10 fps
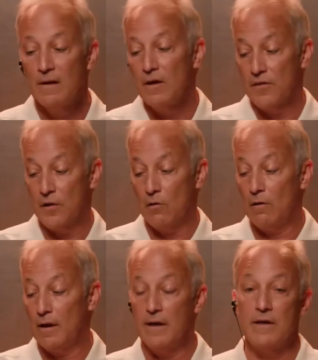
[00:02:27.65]

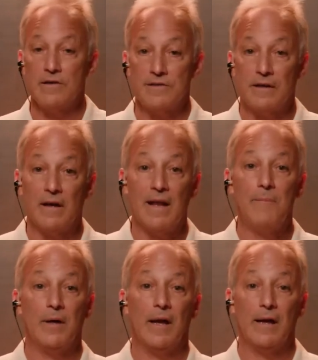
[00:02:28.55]
Third is in
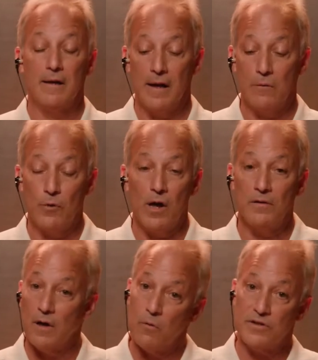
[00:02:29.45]
Lebanon. And we all
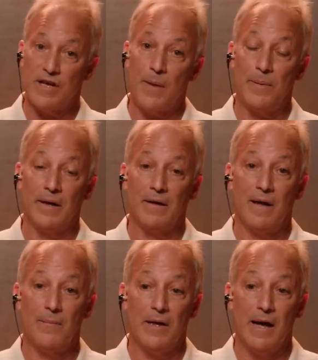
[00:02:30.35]
know what's happening in
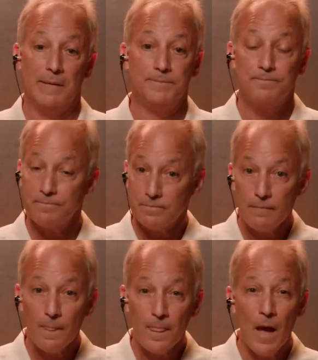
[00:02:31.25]
Lebanon,
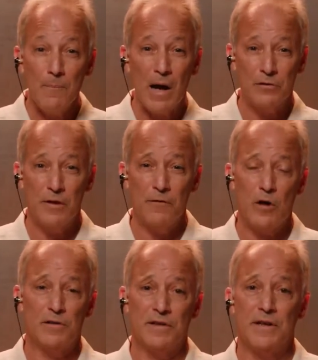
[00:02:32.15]
how
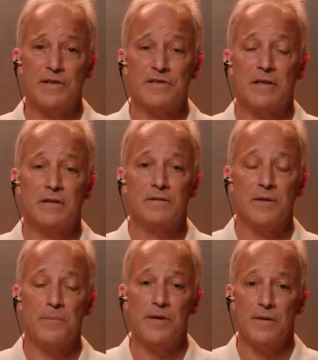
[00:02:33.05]
difficult it is to
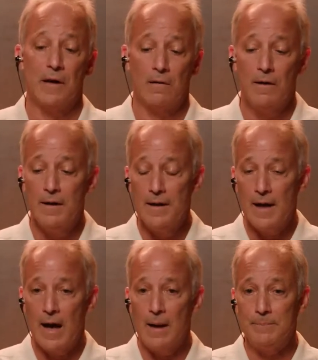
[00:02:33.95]
be there.
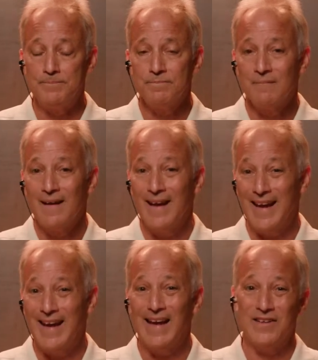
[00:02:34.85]

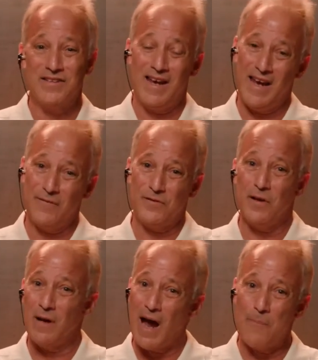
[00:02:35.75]
And to have
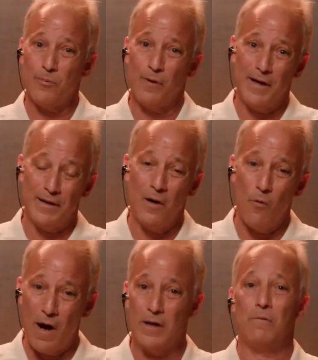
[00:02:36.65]
to operate a
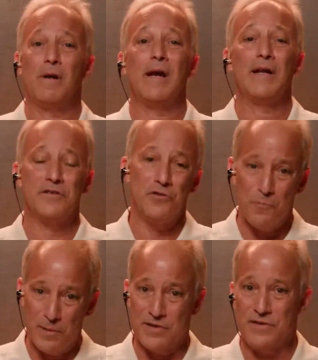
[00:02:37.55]
winery and to do
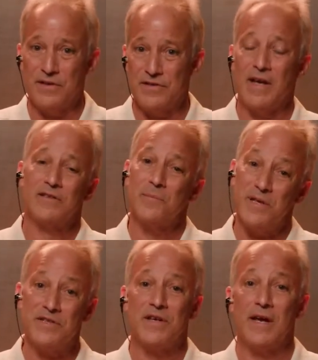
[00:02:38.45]
business and to be
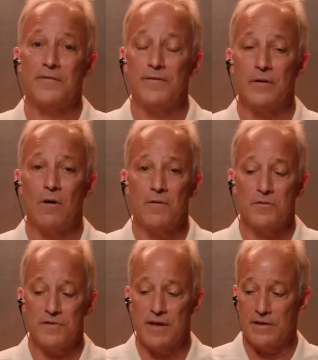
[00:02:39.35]
safe and all
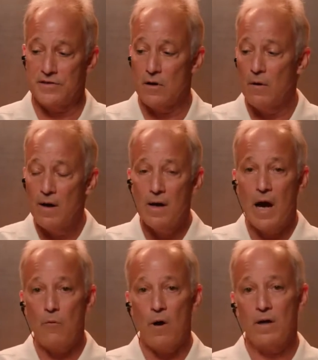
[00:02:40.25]
those things. So
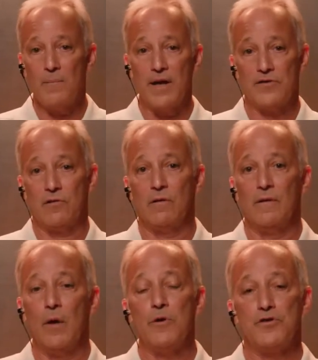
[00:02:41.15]
I wanted to make certain
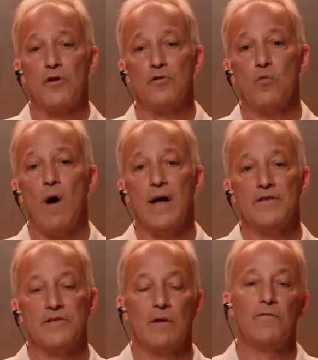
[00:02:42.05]
that we chose
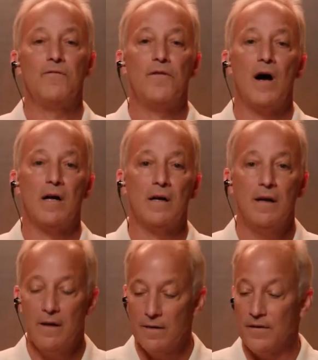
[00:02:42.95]
wines that are fun,
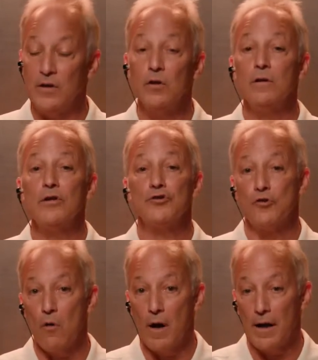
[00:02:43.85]
that you'll
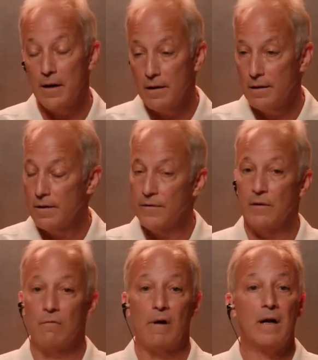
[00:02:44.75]
enjoy, that
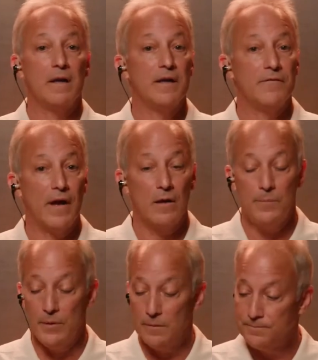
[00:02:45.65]
are readily
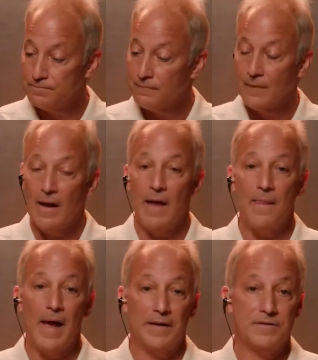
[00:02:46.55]
available, and
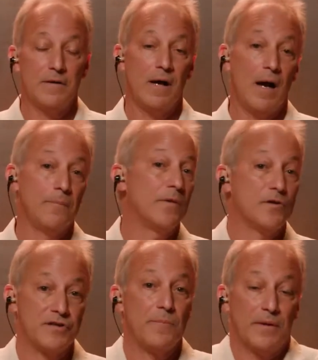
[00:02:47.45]
that
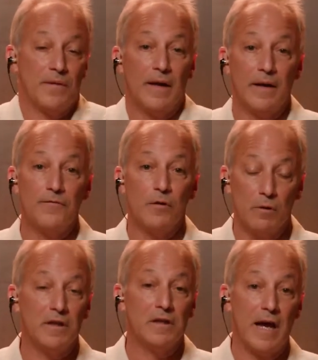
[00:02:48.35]
there's something that if you
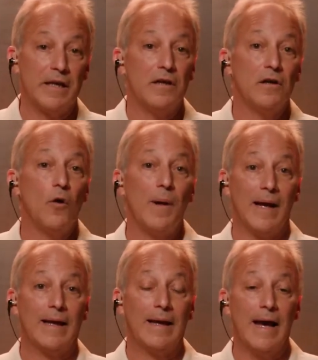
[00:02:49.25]
really like, you can go
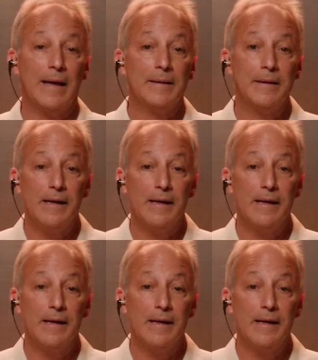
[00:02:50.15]
back and get.